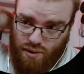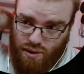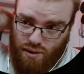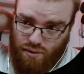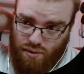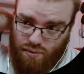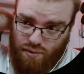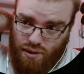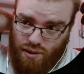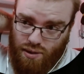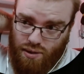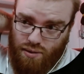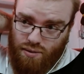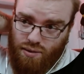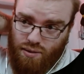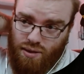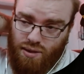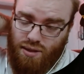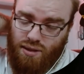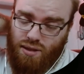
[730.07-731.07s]
Wow.
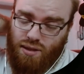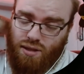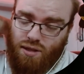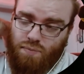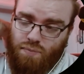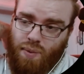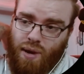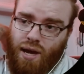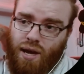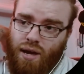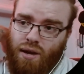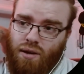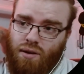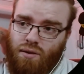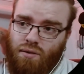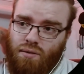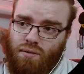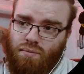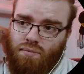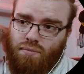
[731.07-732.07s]
This is despair, you
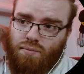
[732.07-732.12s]
know?